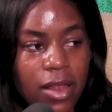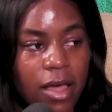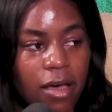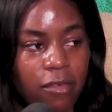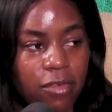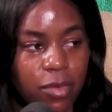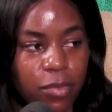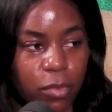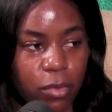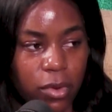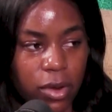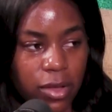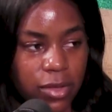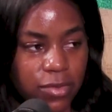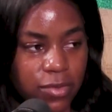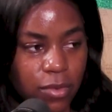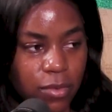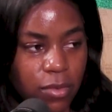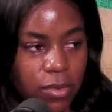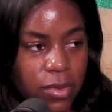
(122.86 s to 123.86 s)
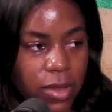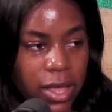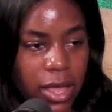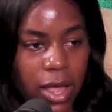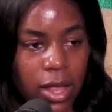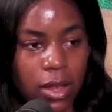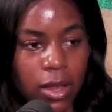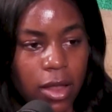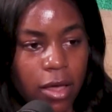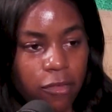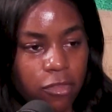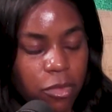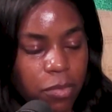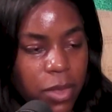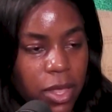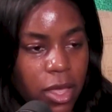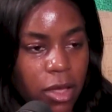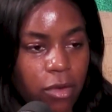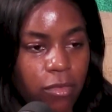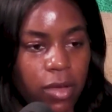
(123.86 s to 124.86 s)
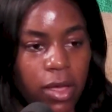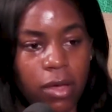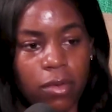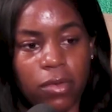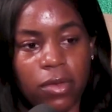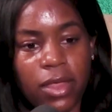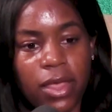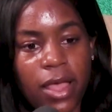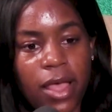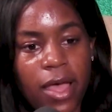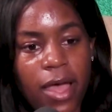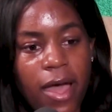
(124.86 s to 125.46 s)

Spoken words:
loved boarding school. Like, I loved being around